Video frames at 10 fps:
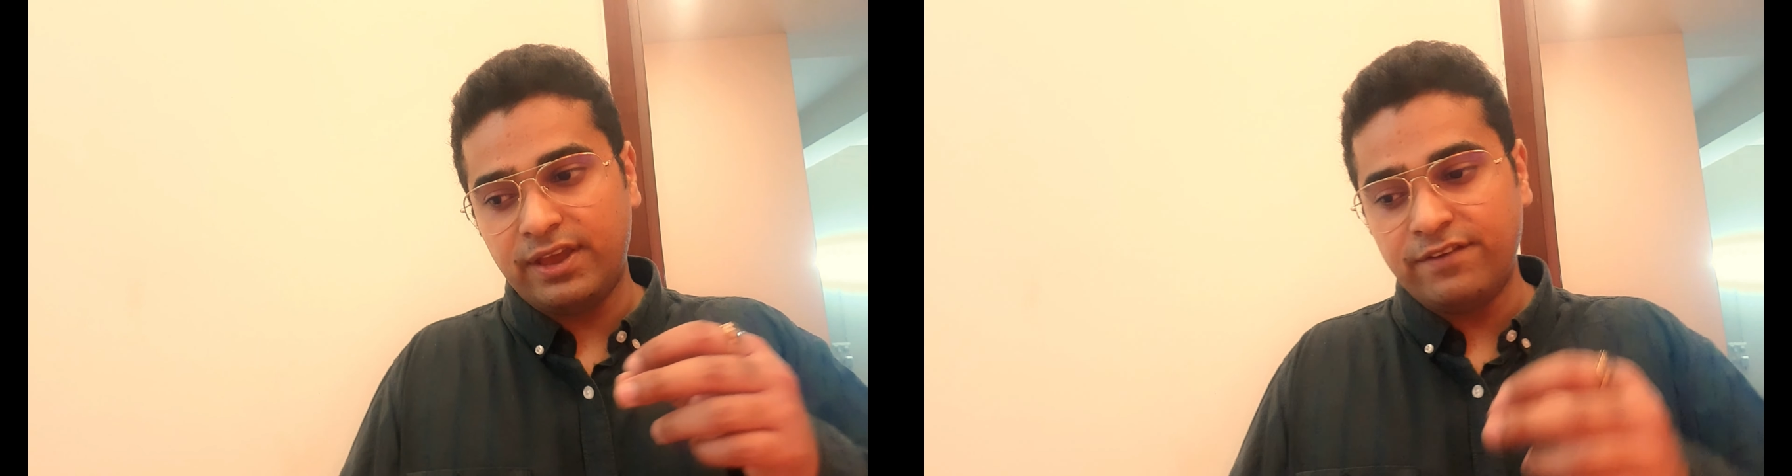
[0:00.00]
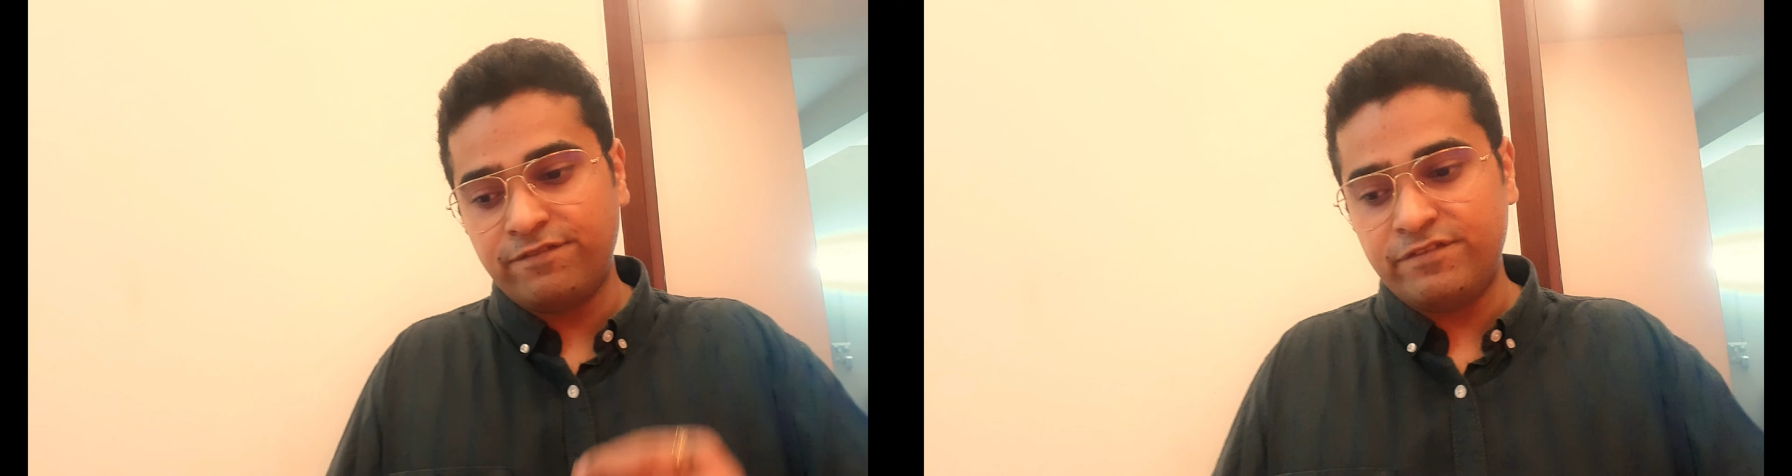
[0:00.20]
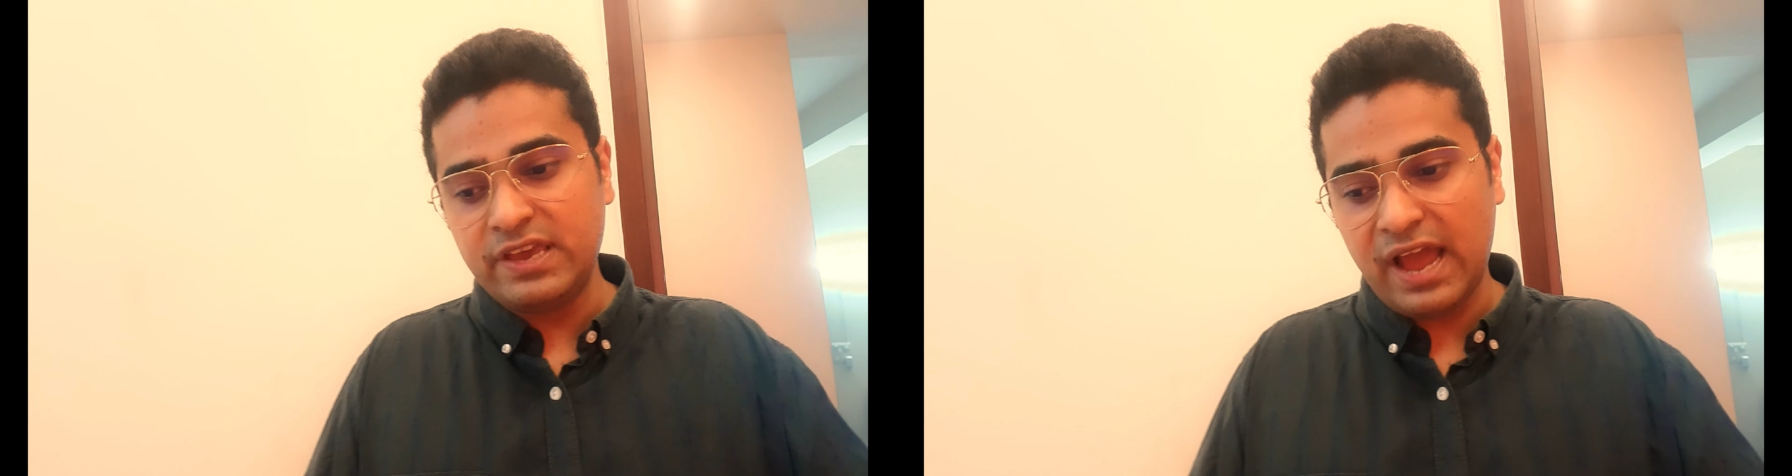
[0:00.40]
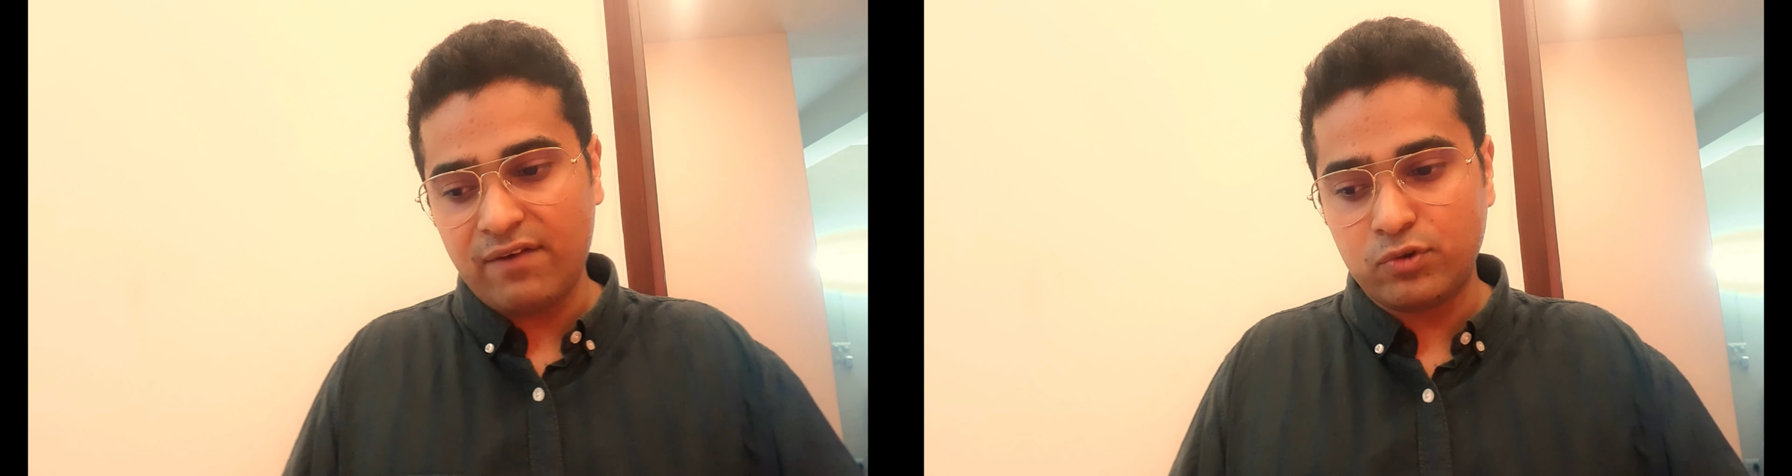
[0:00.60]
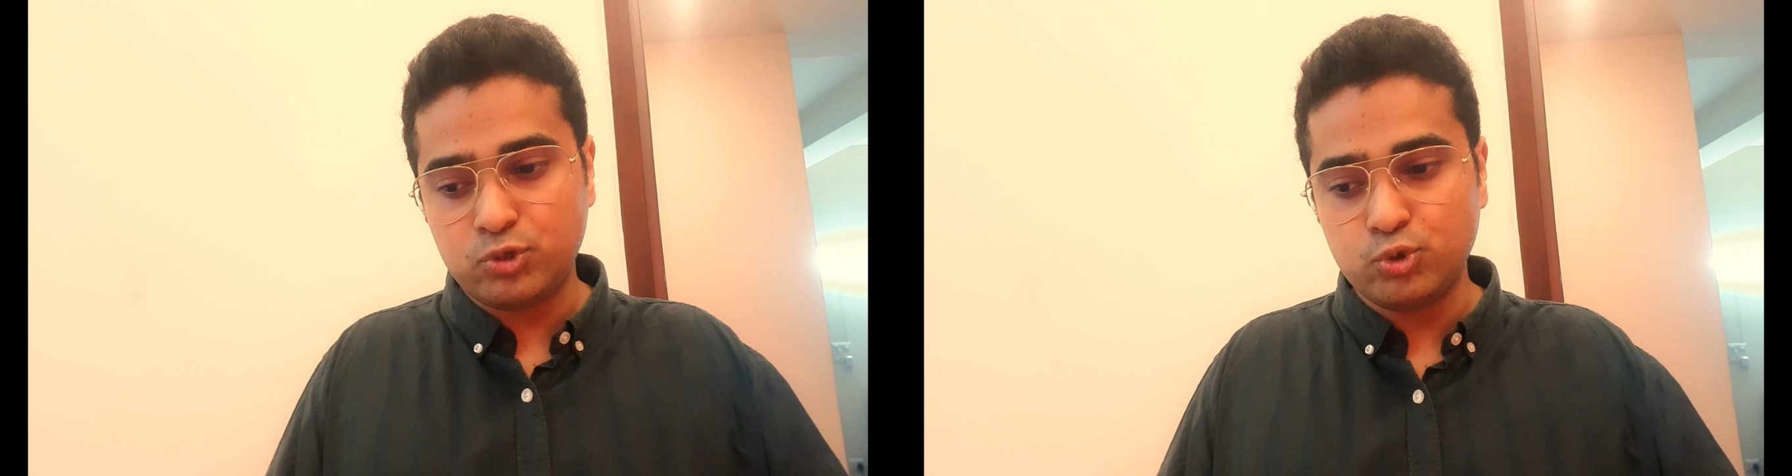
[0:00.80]
if we
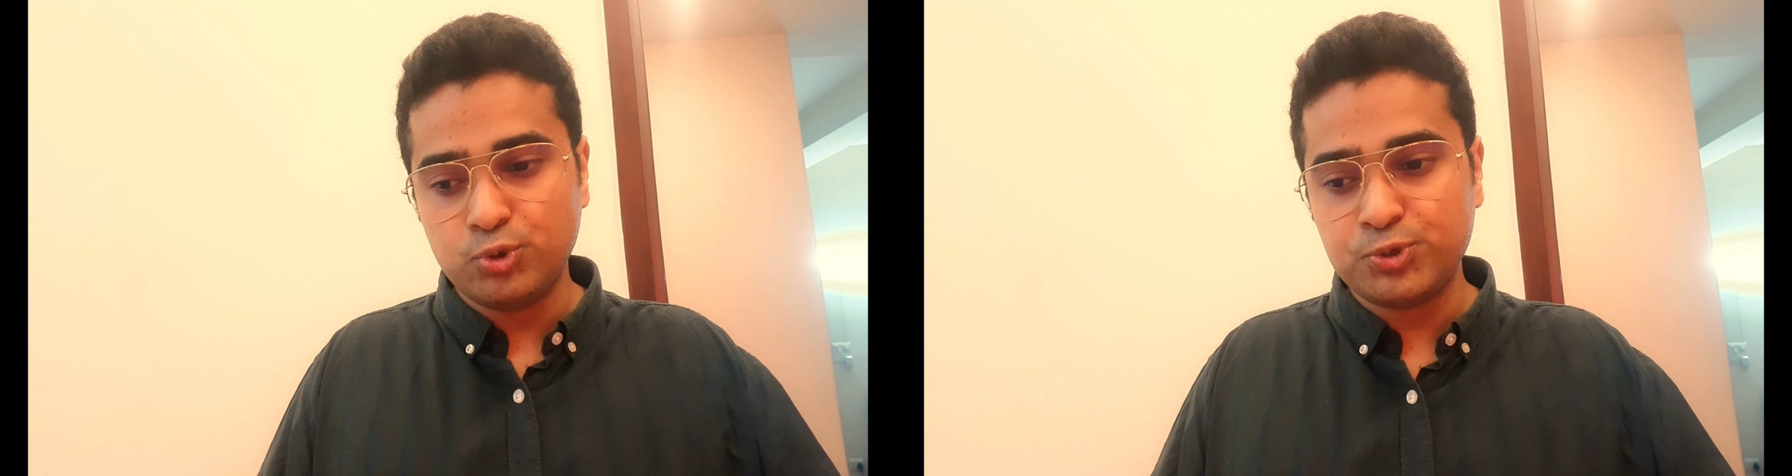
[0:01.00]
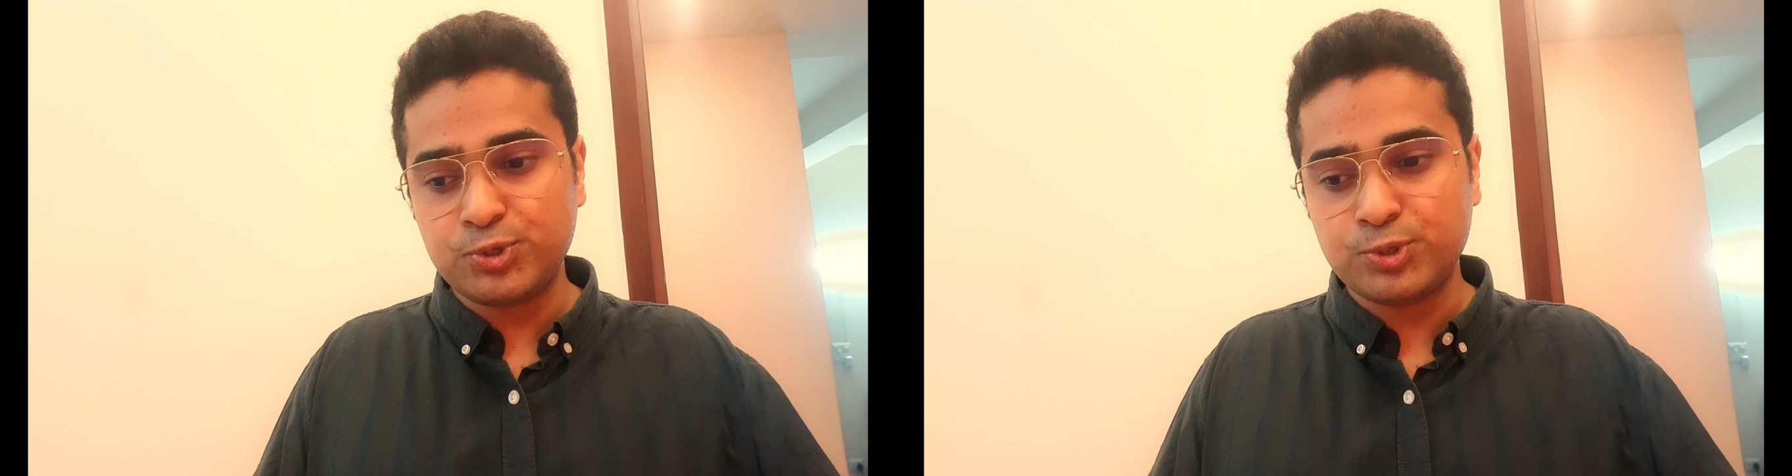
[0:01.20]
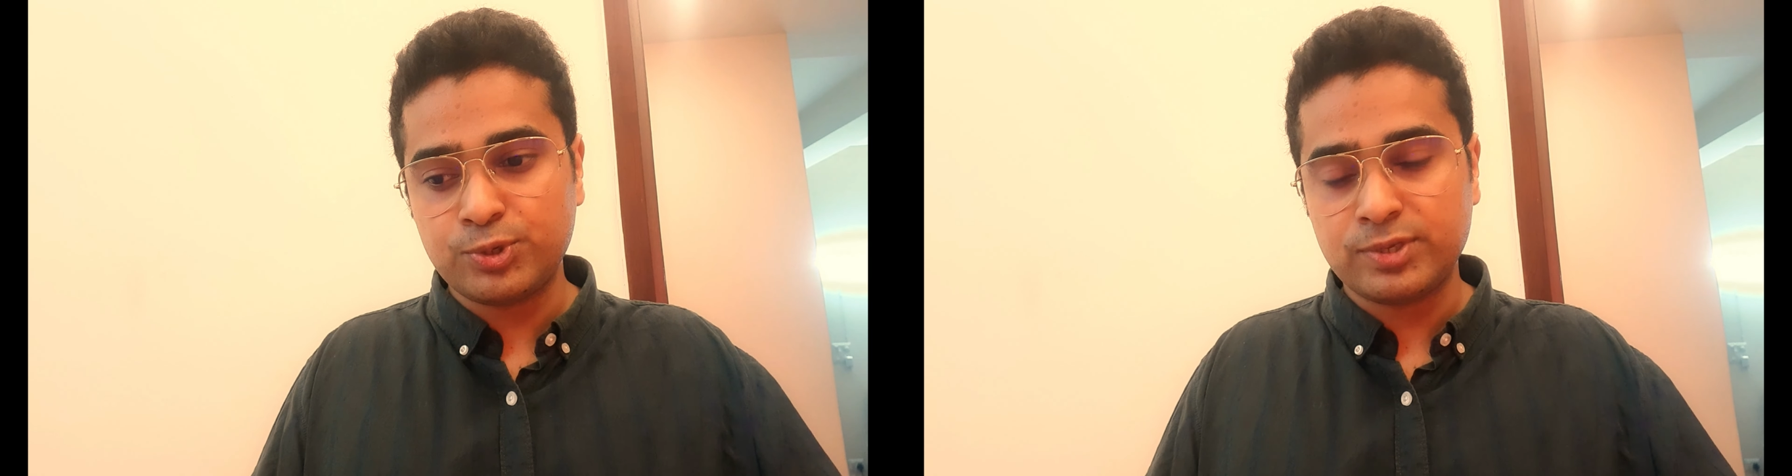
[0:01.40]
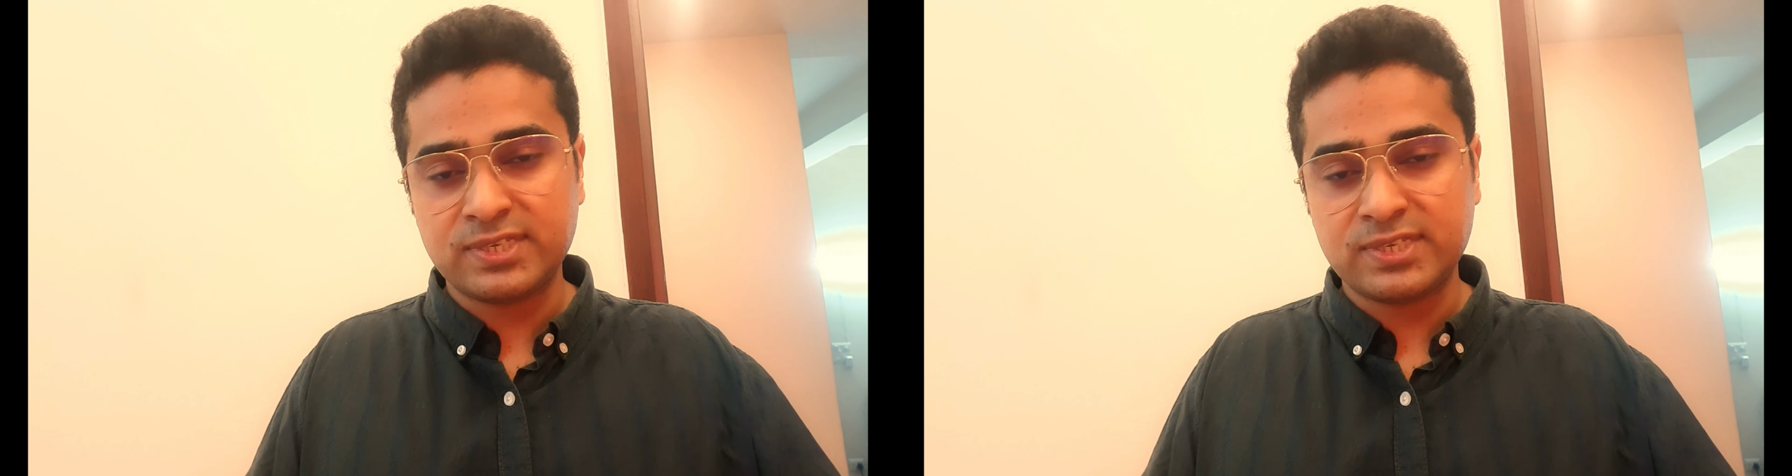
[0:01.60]
have to choose